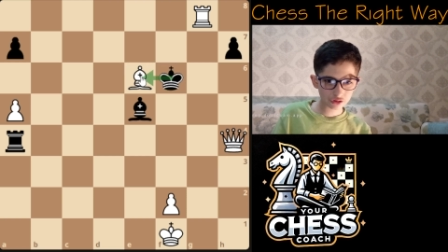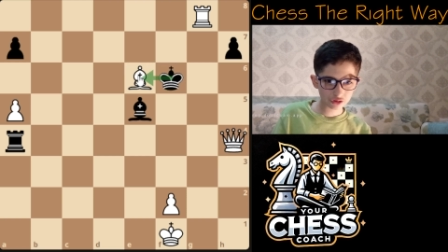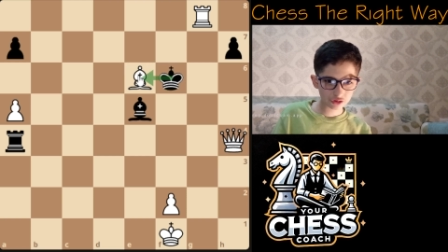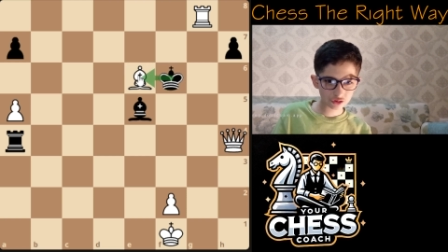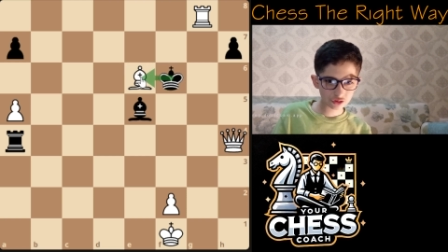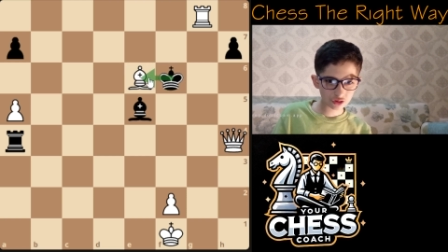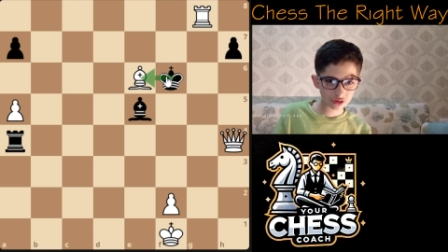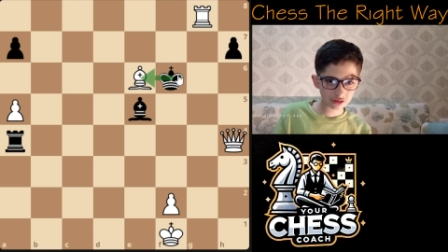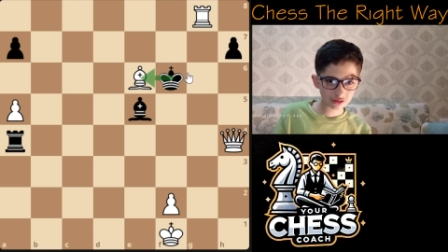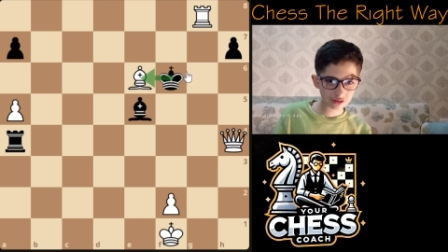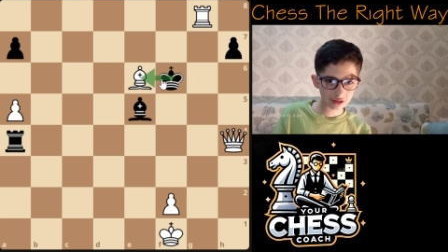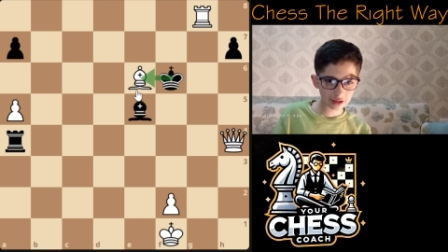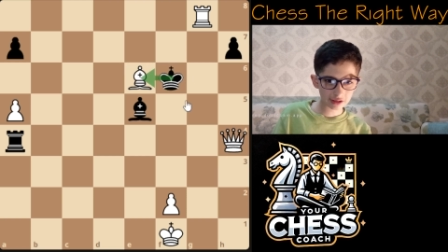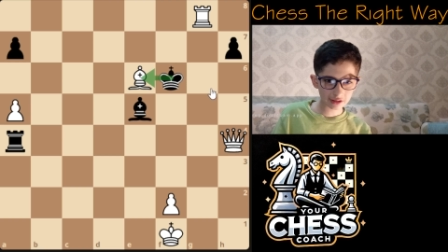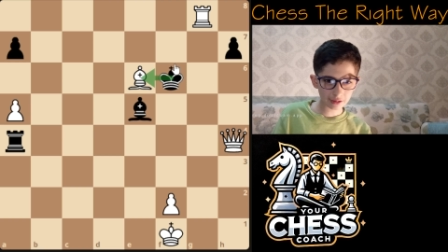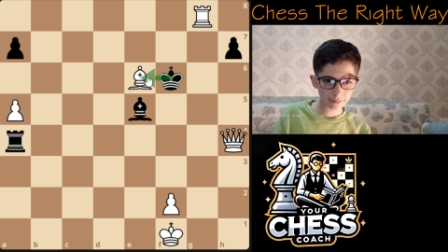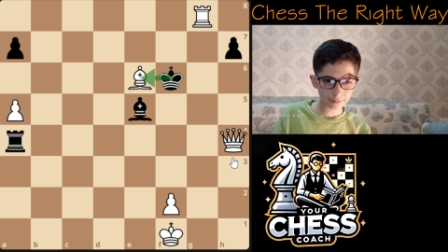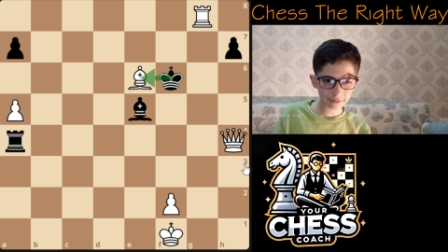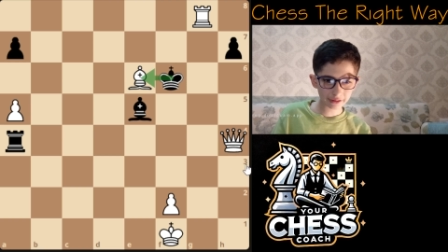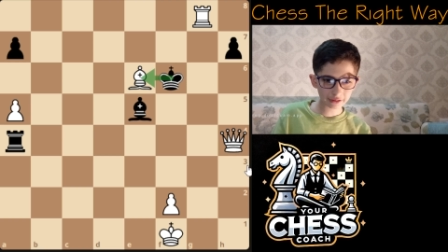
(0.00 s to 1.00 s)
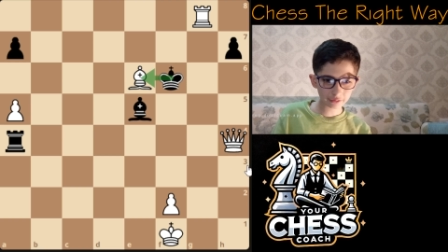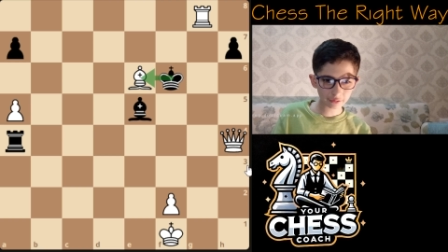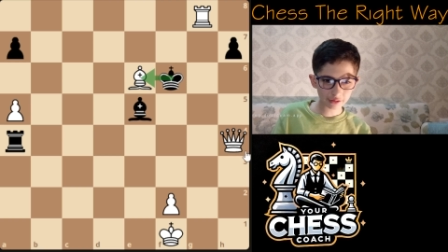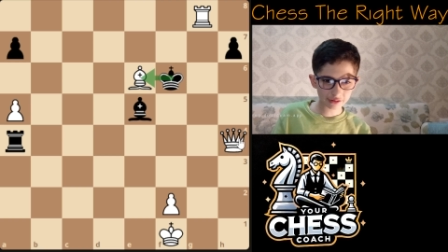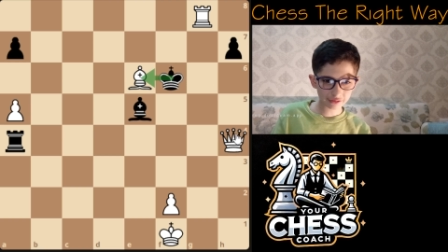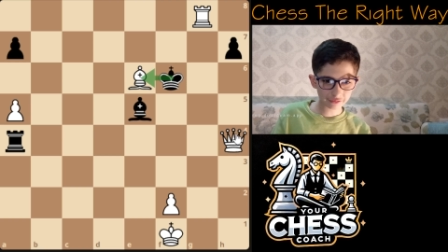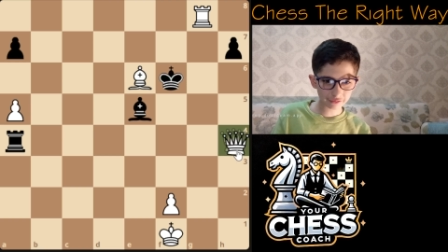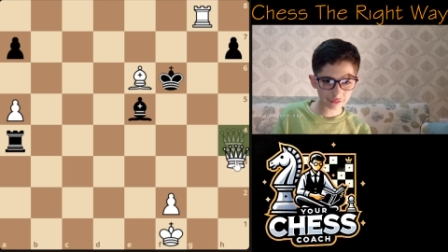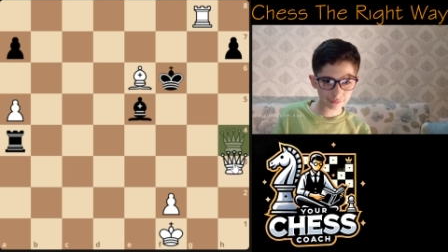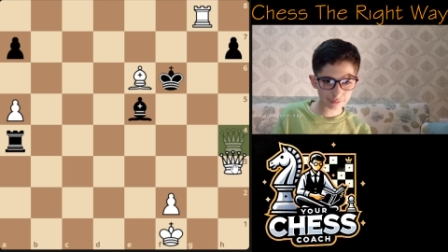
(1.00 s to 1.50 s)
is just a complete
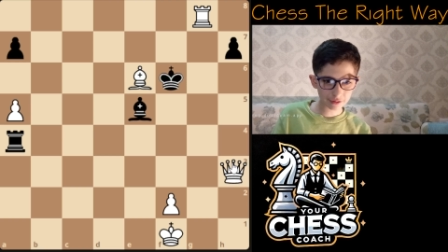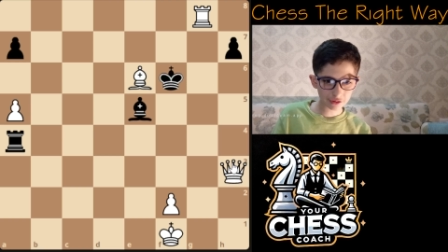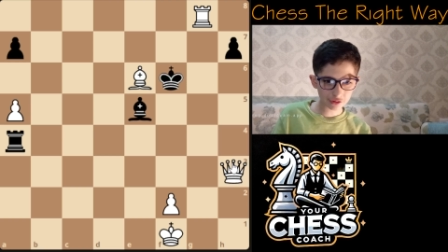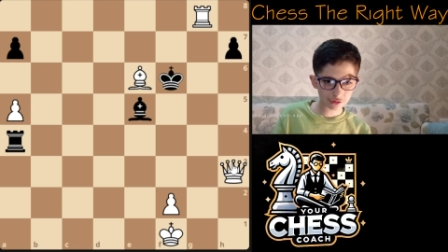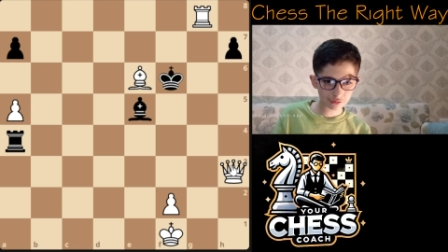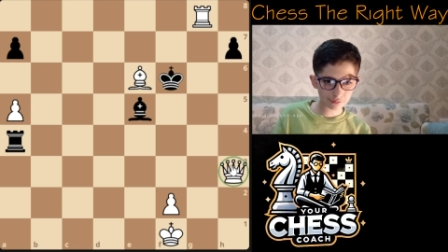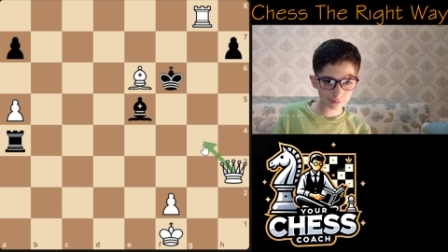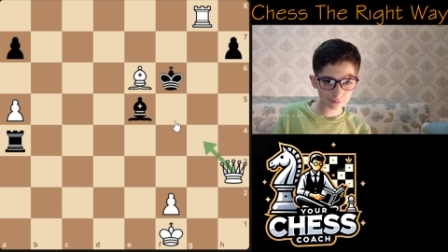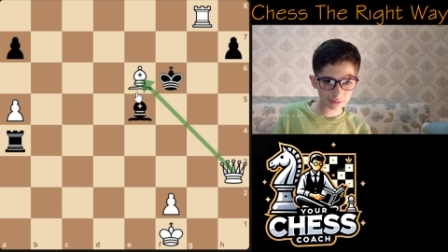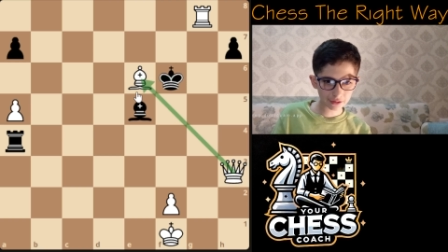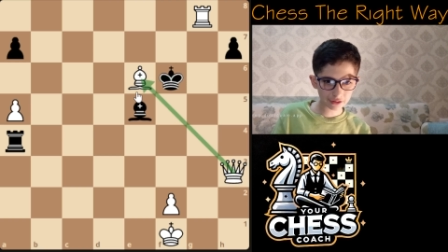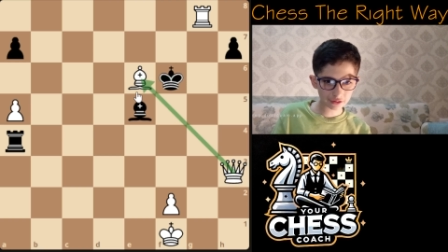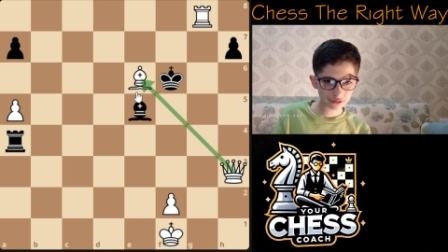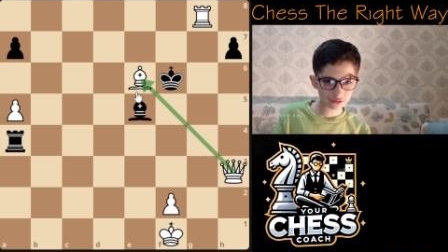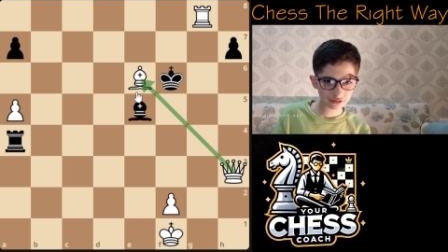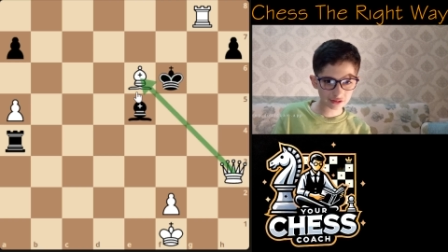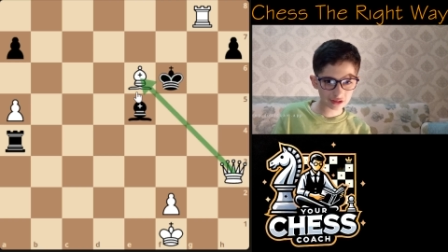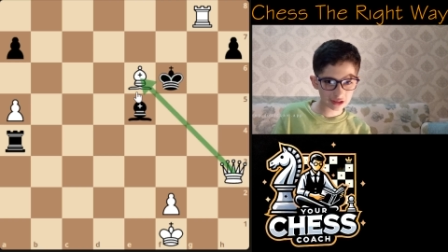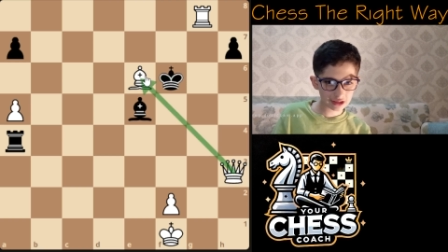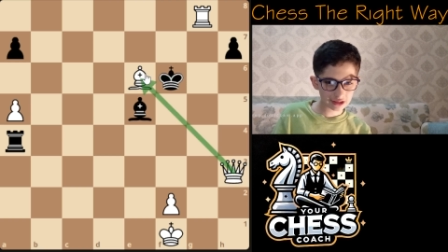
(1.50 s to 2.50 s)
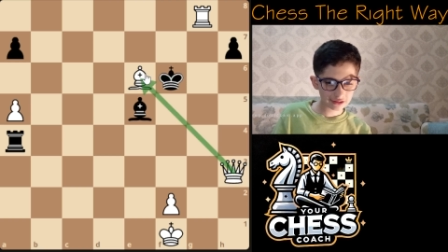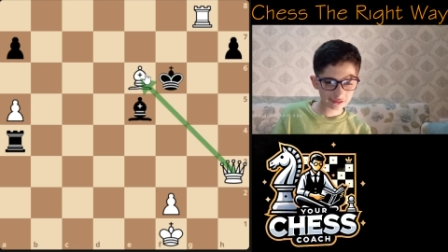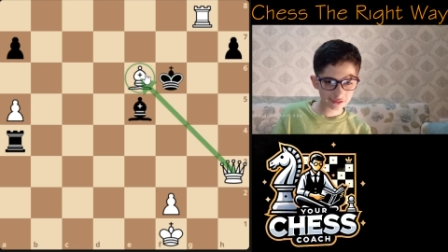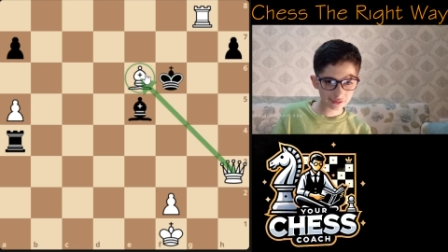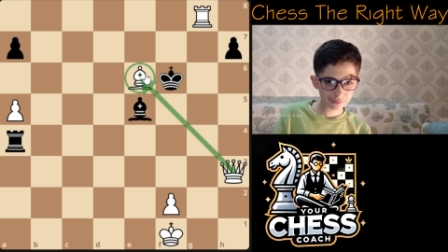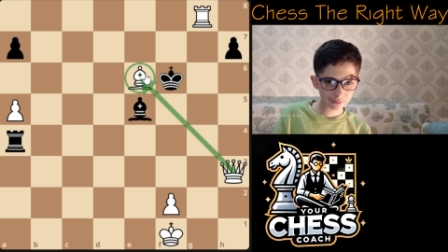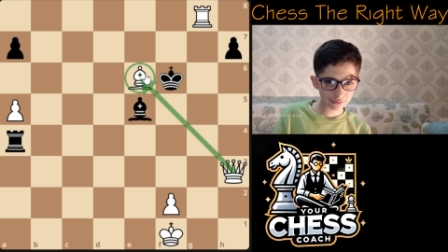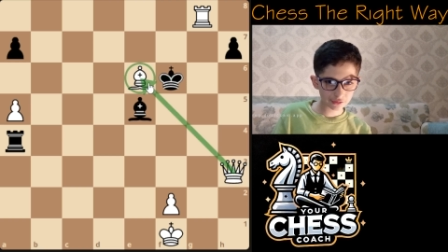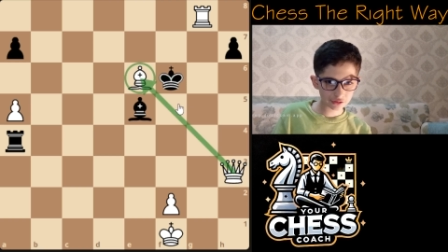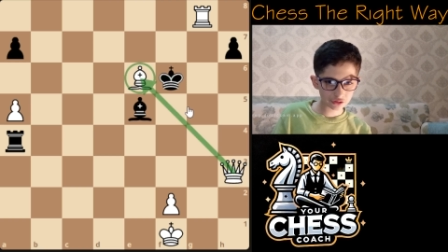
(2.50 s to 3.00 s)
waste of the bishop, because
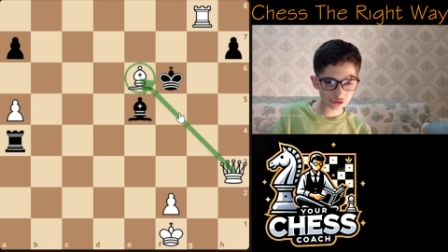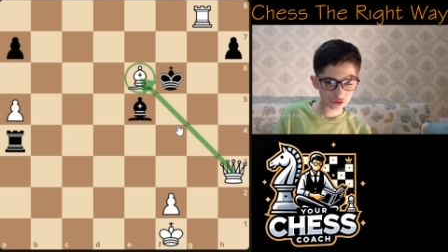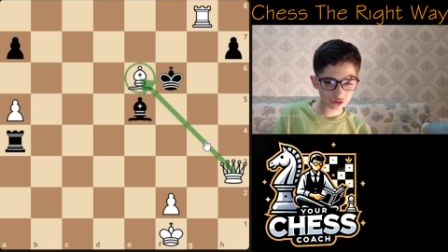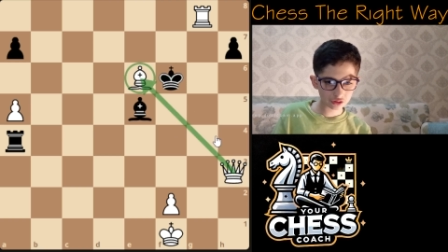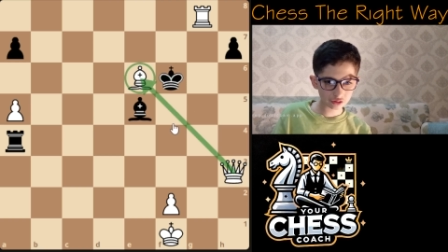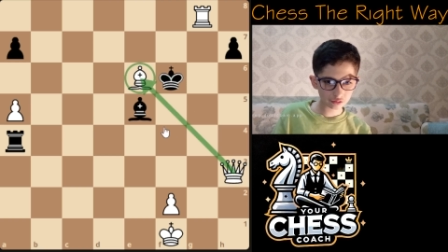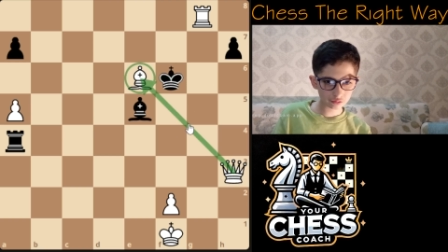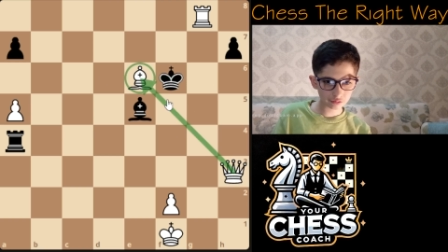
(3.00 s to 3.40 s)
this position,